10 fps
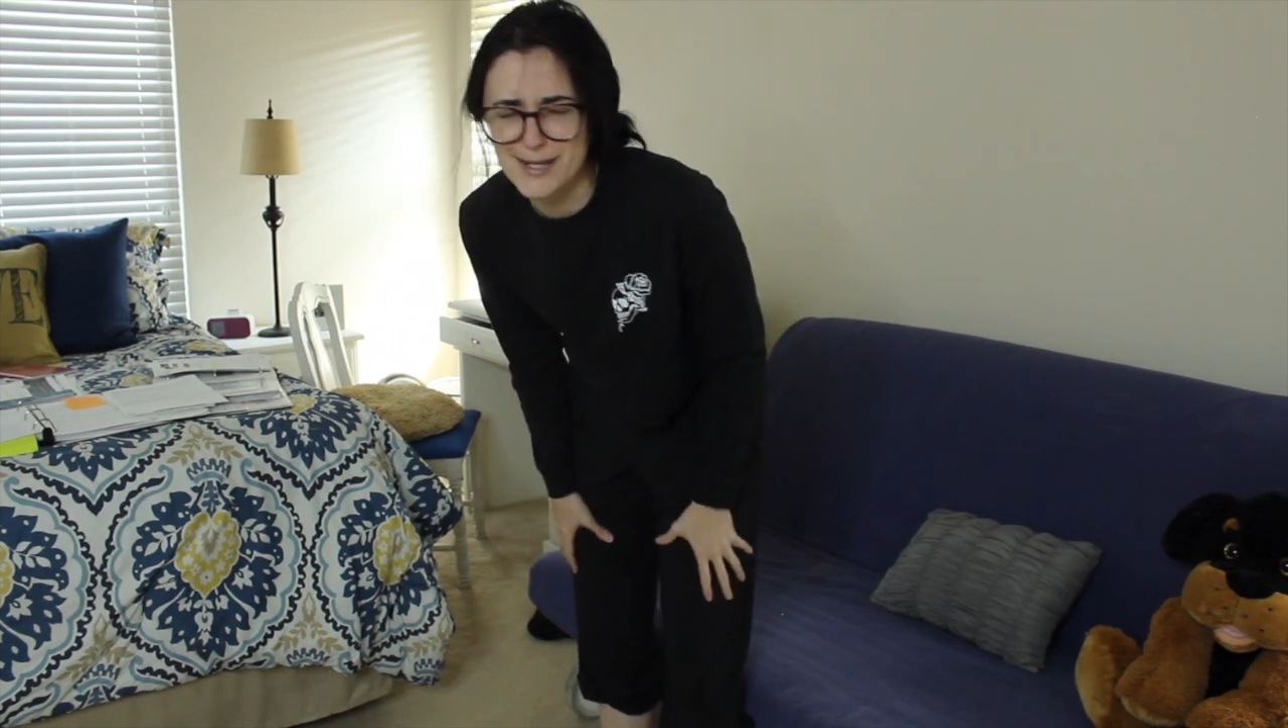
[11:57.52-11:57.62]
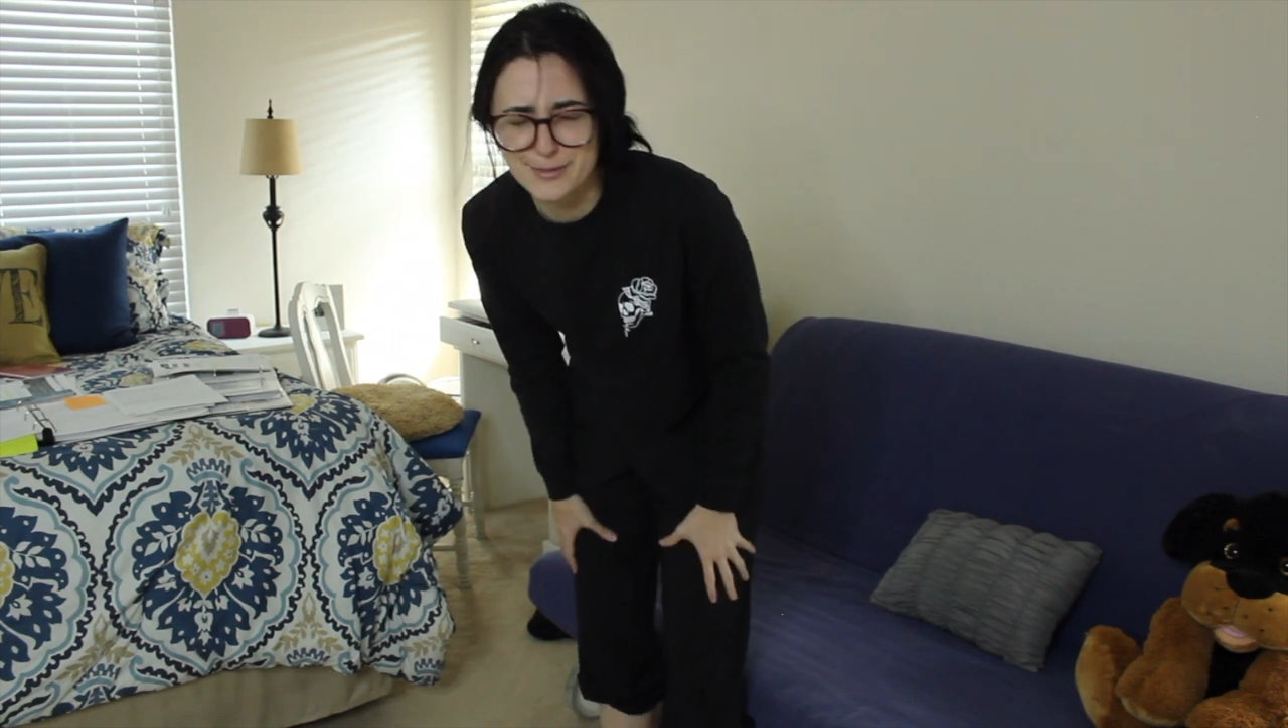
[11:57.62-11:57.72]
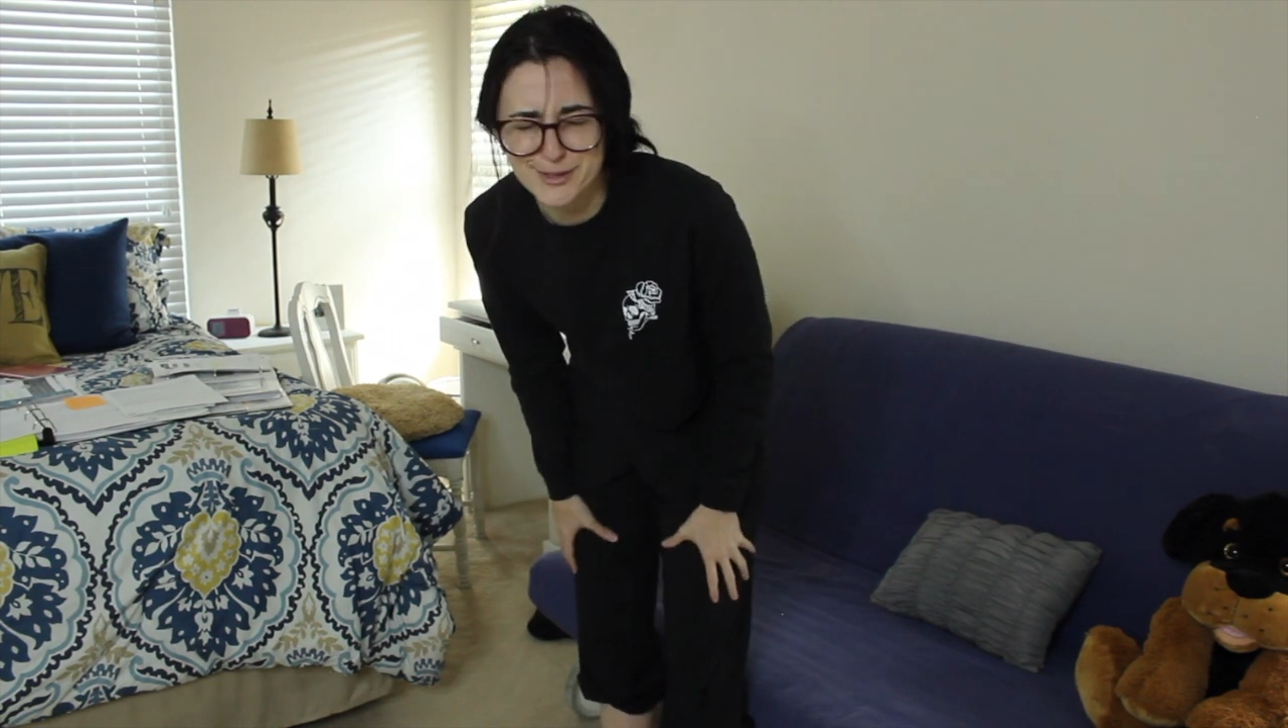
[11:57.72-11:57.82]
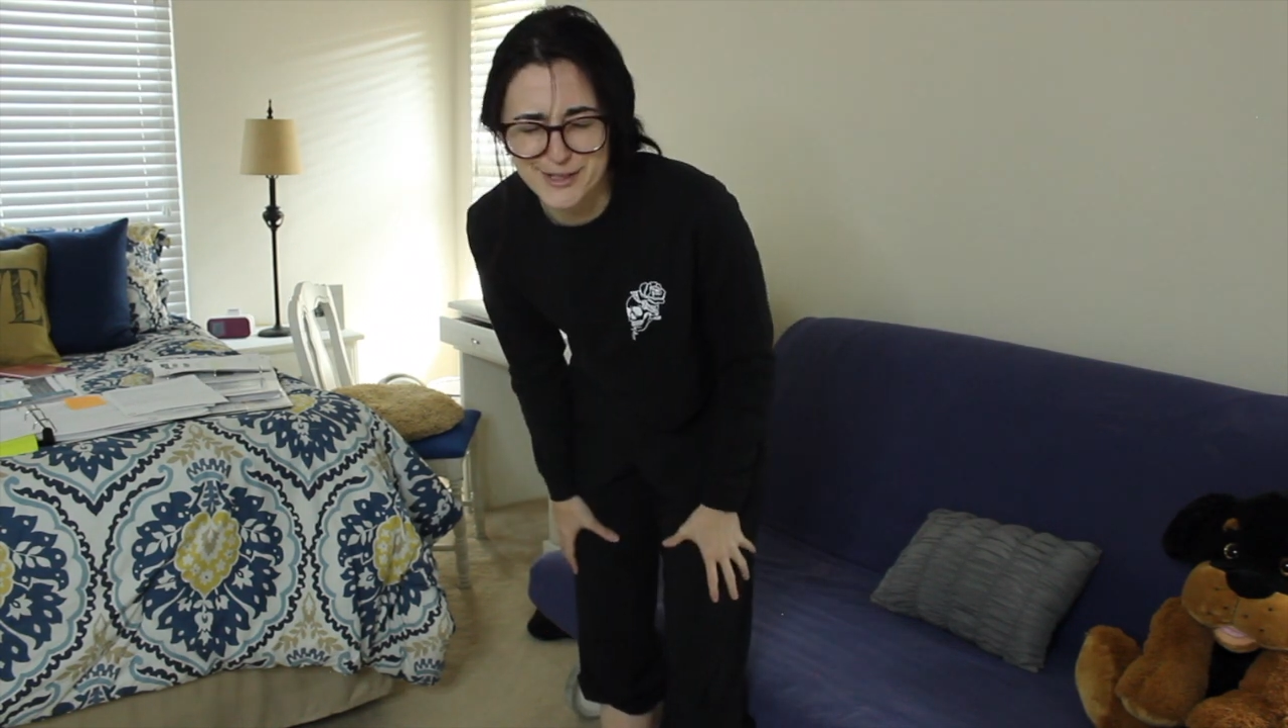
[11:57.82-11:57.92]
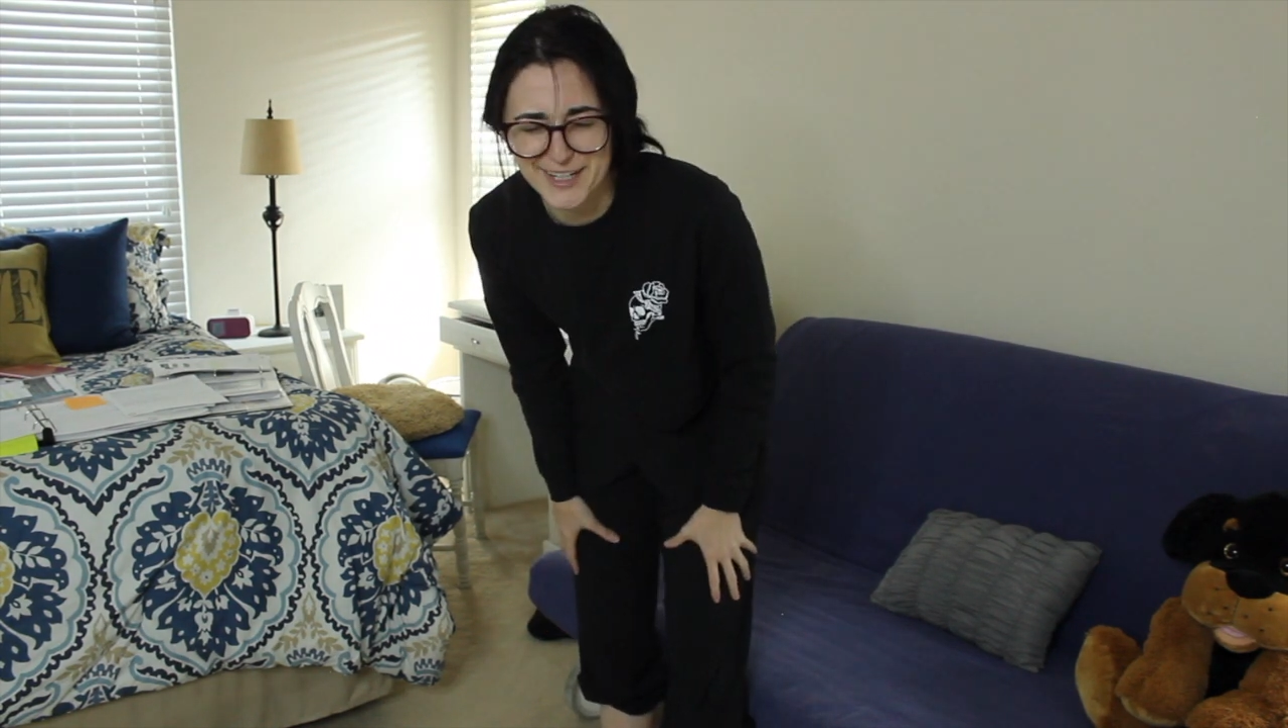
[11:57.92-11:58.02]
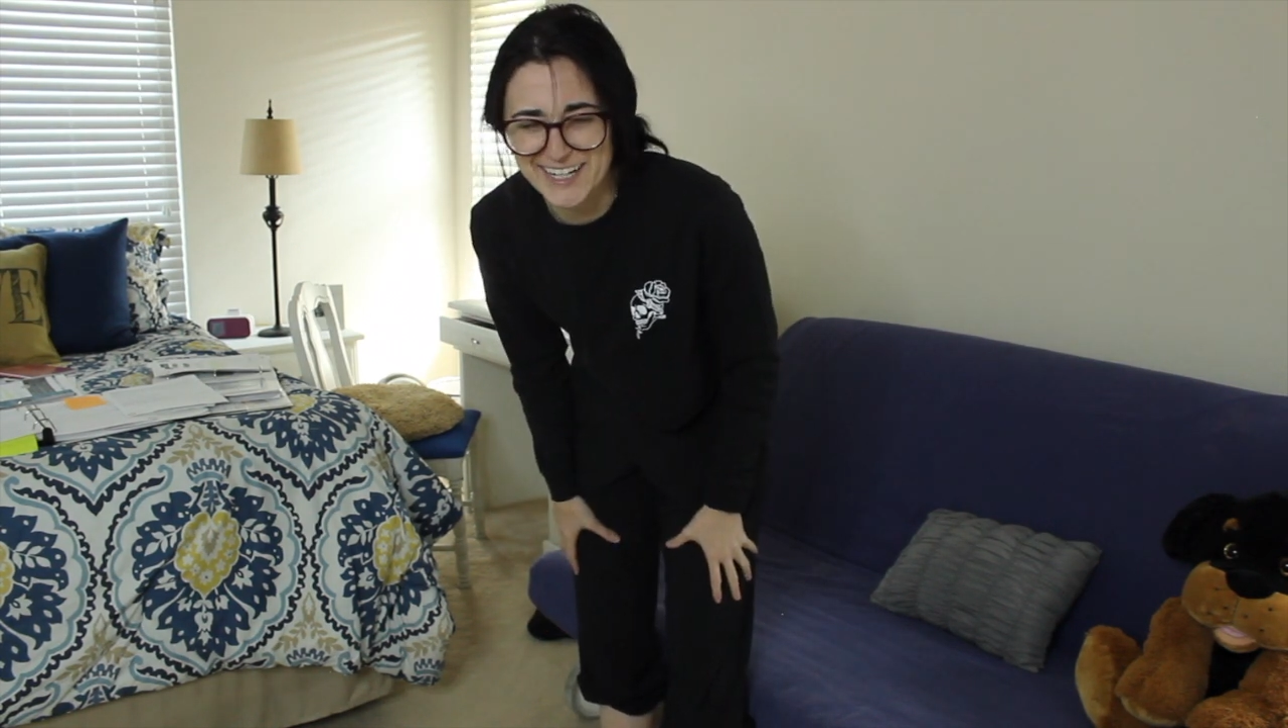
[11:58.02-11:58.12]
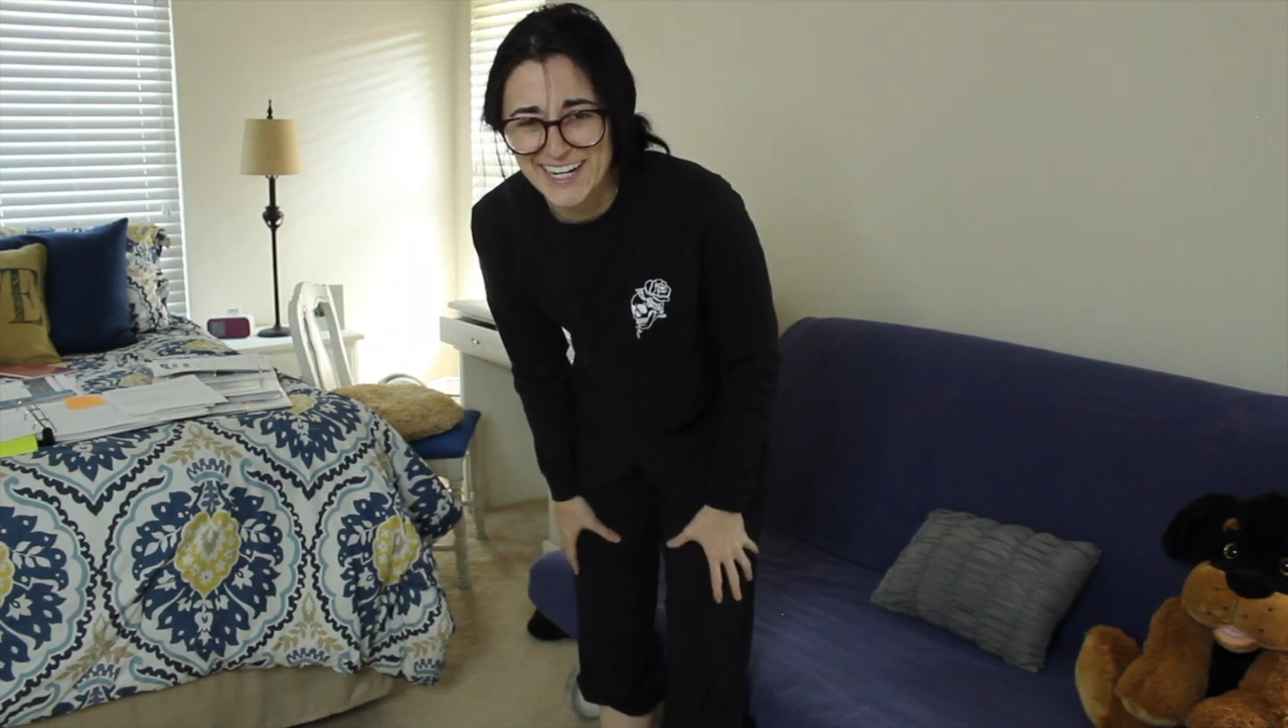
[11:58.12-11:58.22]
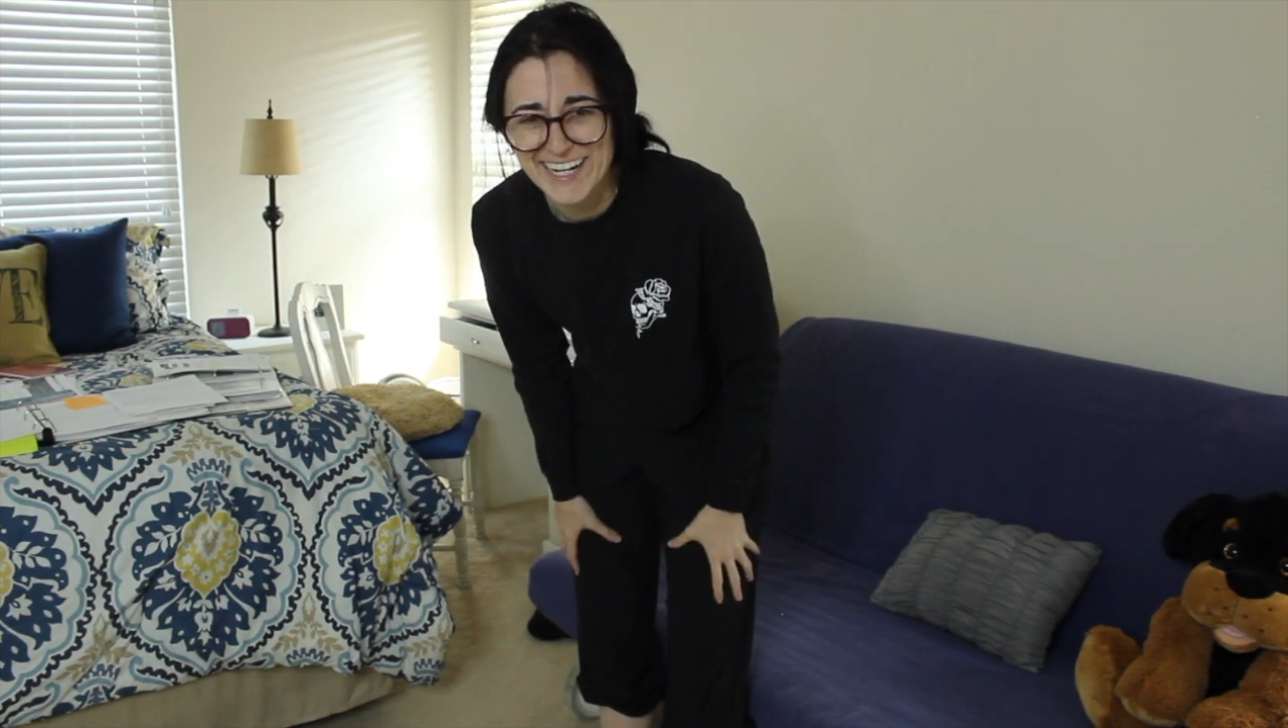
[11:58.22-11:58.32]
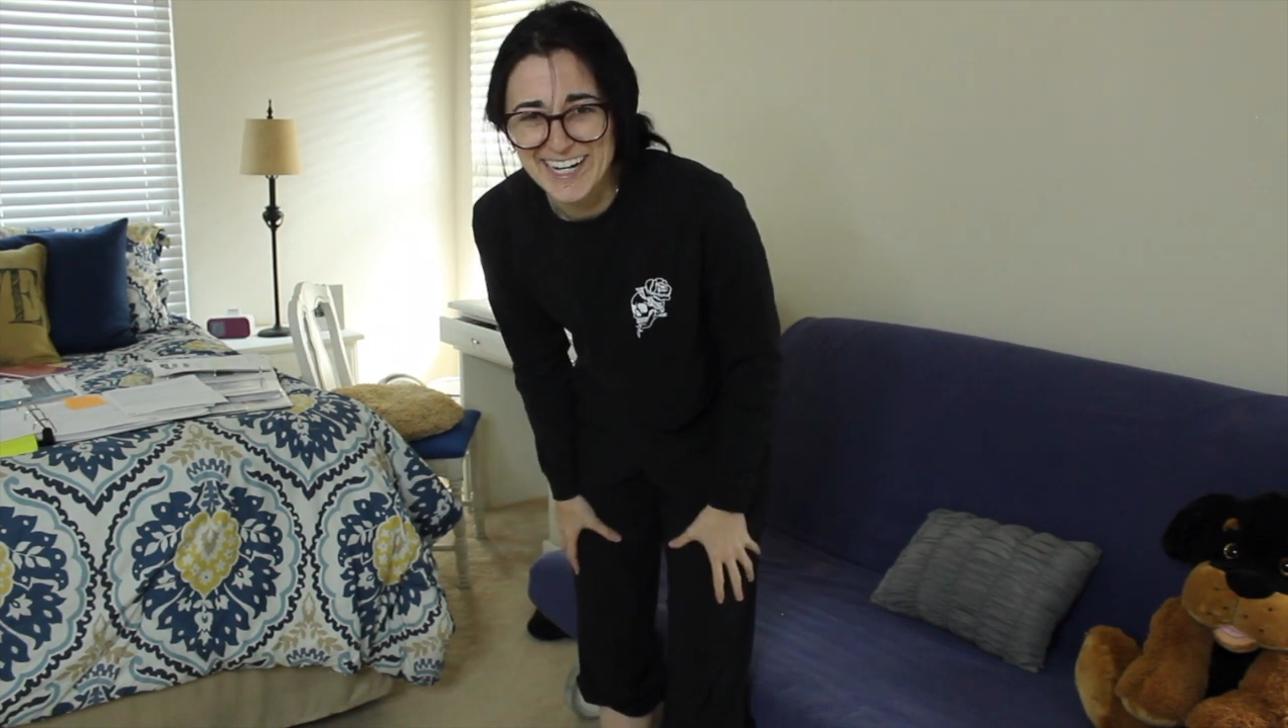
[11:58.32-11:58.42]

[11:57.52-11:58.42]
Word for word: a table, sorry,